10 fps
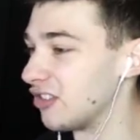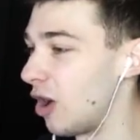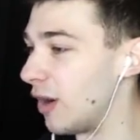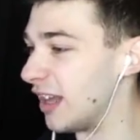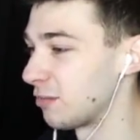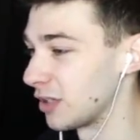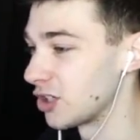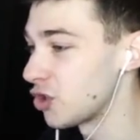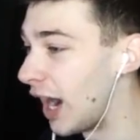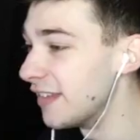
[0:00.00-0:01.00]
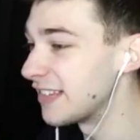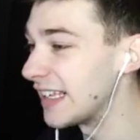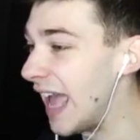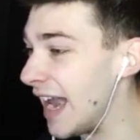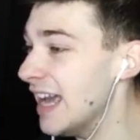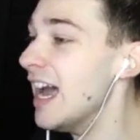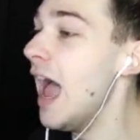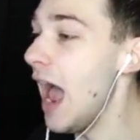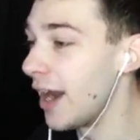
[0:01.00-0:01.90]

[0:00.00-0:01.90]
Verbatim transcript: So, guys, we're gonna try this again and